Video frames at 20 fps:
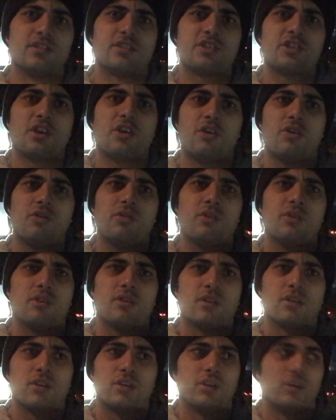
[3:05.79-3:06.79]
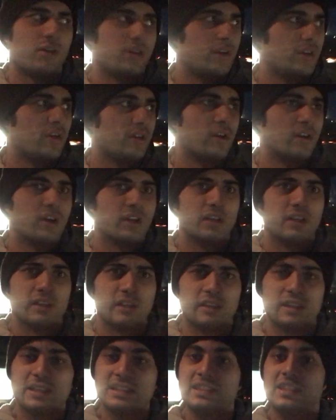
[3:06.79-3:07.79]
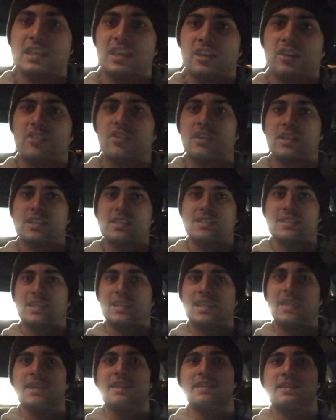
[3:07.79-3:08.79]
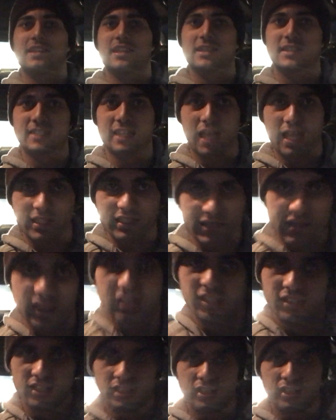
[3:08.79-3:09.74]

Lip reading: So this here is the key to success,